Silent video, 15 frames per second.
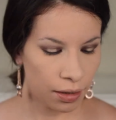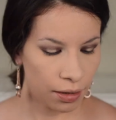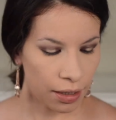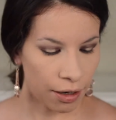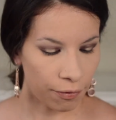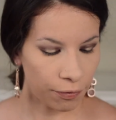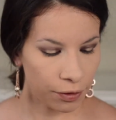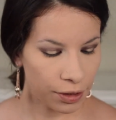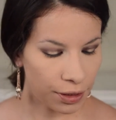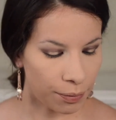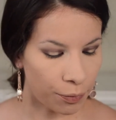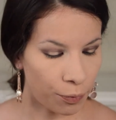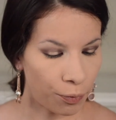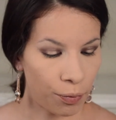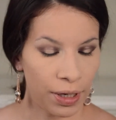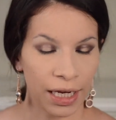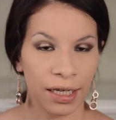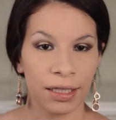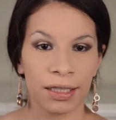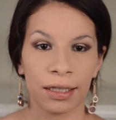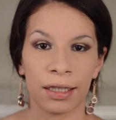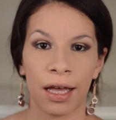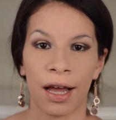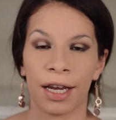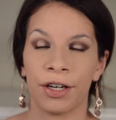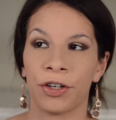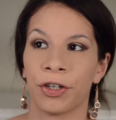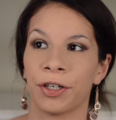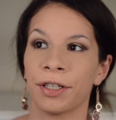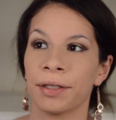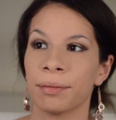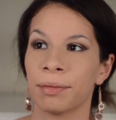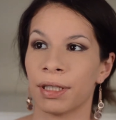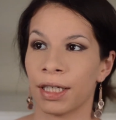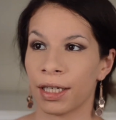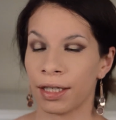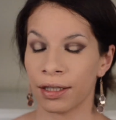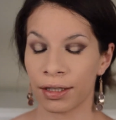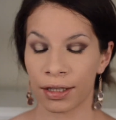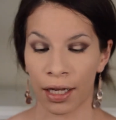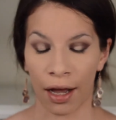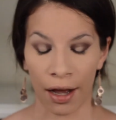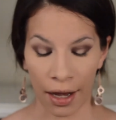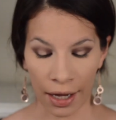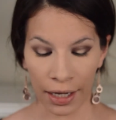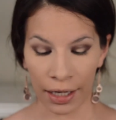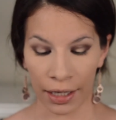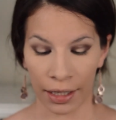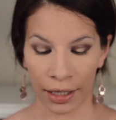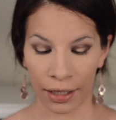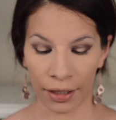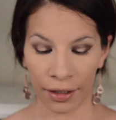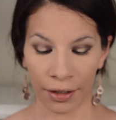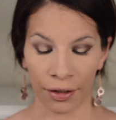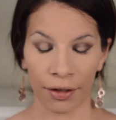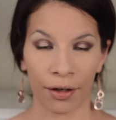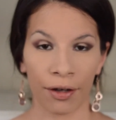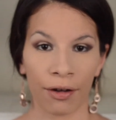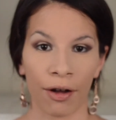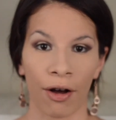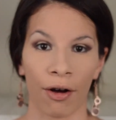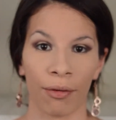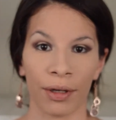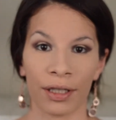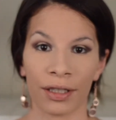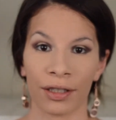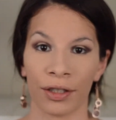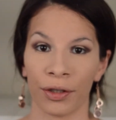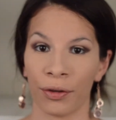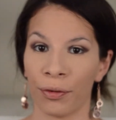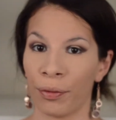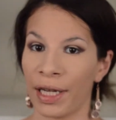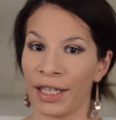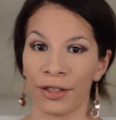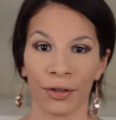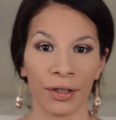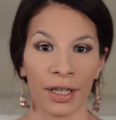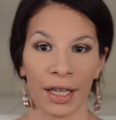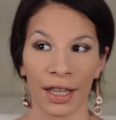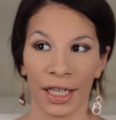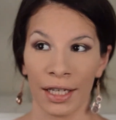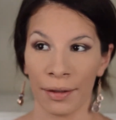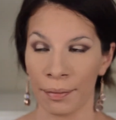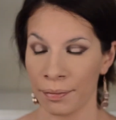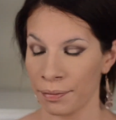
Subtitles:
Now for some winged liner, because I always do wings or nothing.